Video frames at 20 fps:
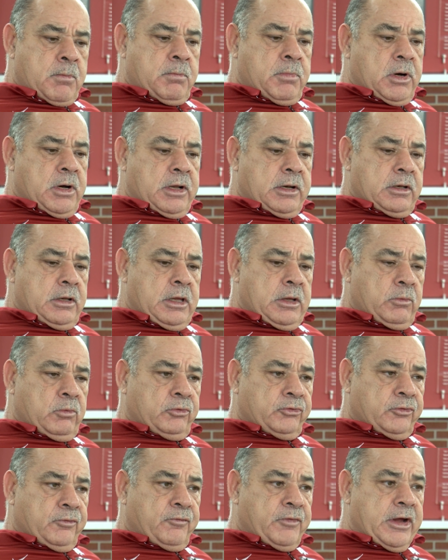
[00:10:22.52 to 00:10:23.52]
but it
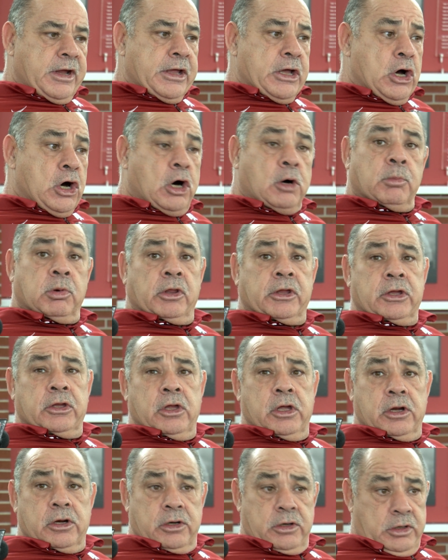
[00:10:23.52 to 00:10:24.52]
was a very humbling
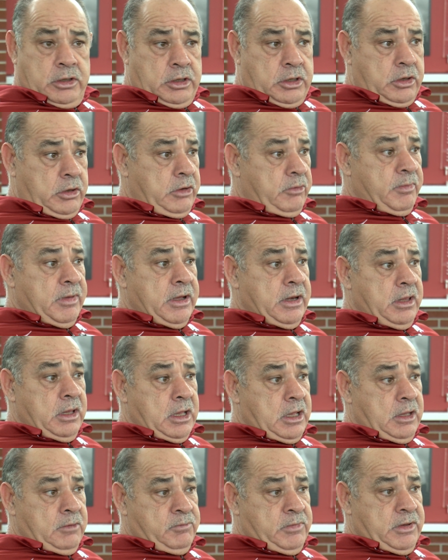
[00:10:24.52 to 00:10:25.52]
year. You know, everybody
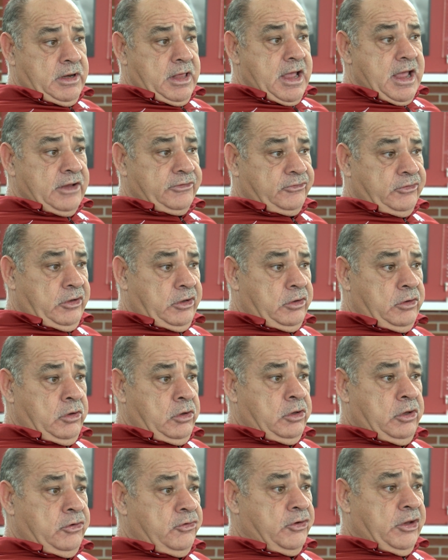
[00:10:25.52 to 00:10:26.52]
I've been asked,
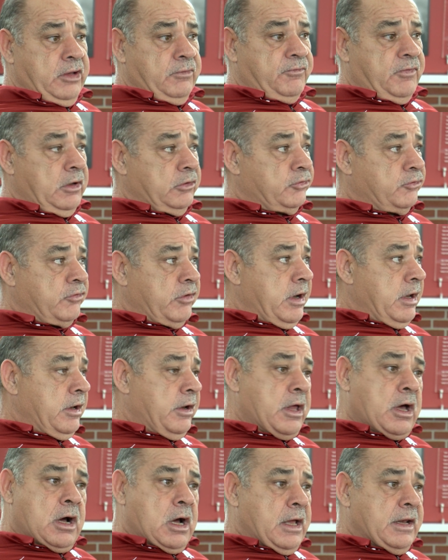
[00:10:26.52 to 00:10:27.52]
did, did you get frustrated?
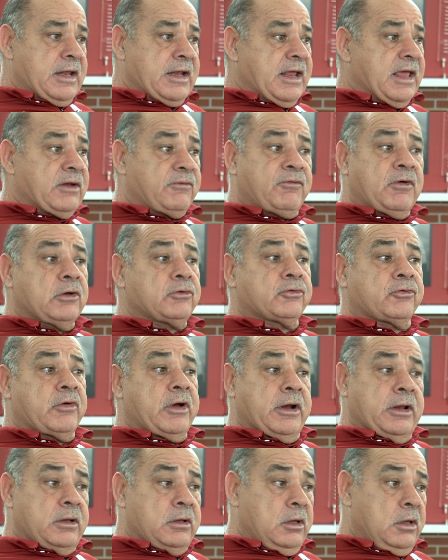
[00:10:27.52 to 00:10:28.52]
No, I didn't get
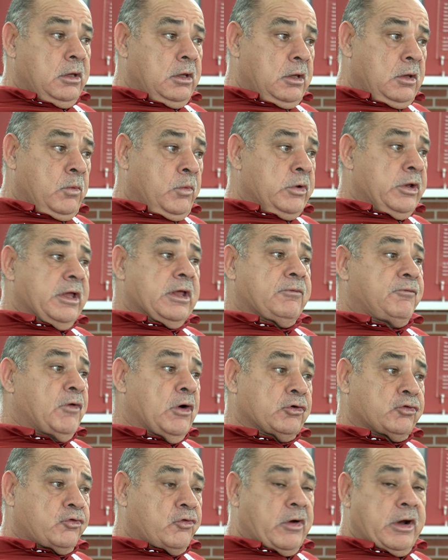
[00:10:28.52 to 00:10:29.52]
frustrated. When you get
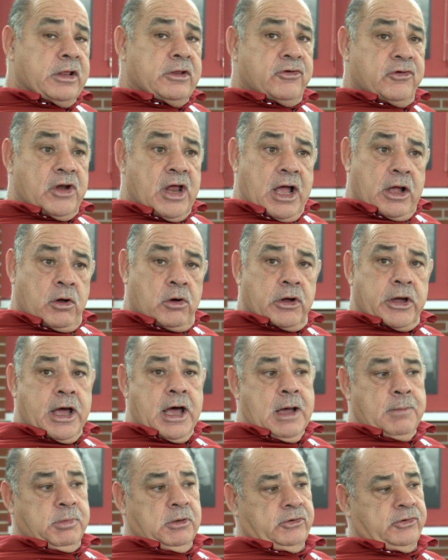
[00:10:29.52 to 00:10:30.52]
frustrated, you're not going to
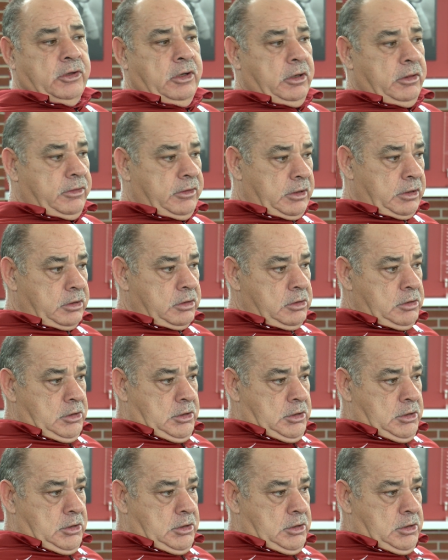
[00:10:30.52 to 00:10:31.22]
accomplish anything.